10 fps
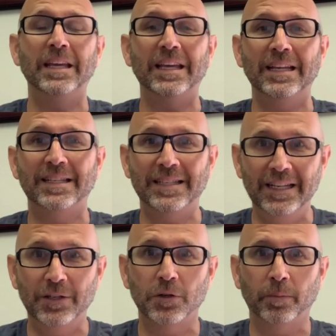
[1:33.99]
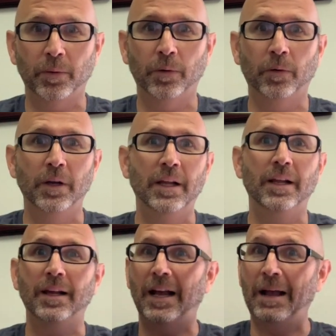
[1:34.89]
And teachable,
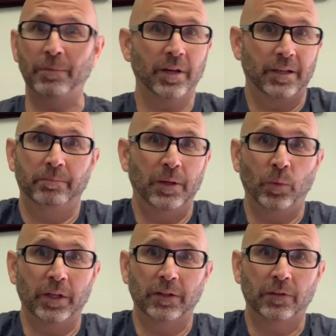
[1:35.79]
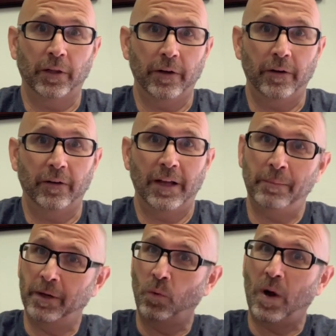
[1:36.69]
I'm going to be willing to learn. I'm
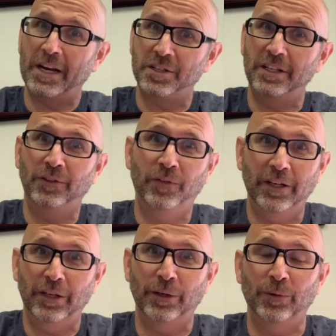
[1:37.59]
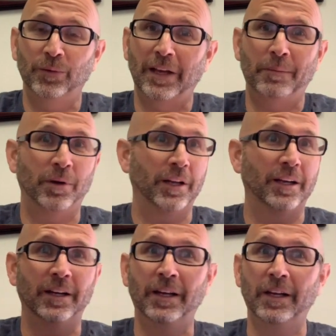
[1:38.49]
going to watch these videos. I'm going
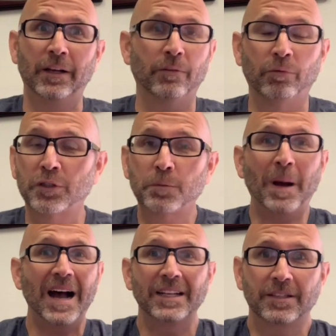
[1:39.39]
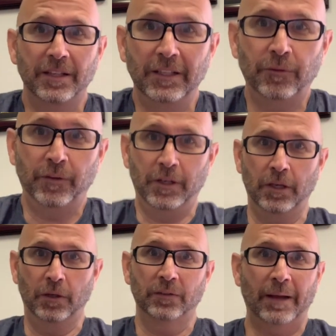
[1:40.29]
to respond to these
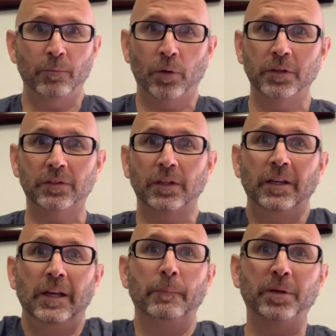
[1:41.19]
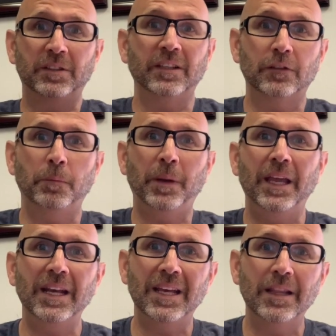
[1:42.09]
videos. I'm going to
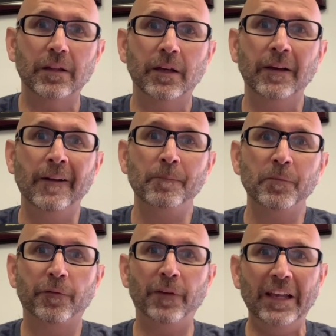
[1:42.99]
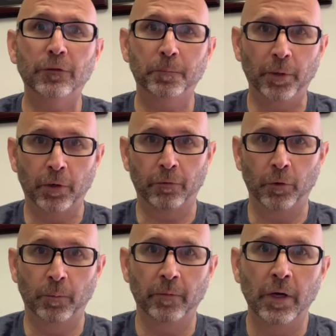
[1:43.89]
participate in the Facebook
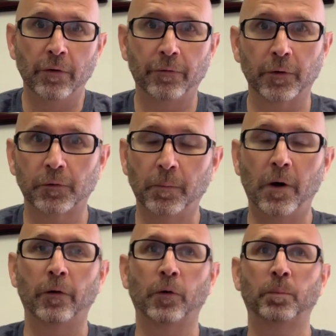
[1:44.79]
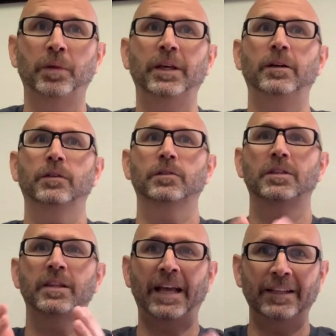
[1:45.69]
group for small group leaders.
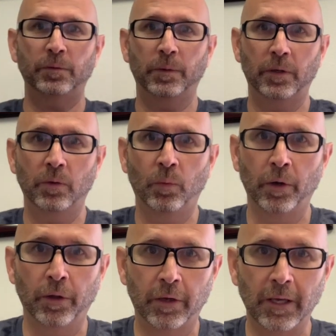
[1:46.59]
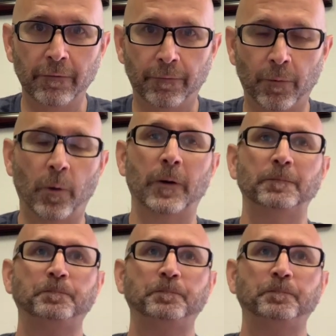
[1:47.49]
That's what we're looking for.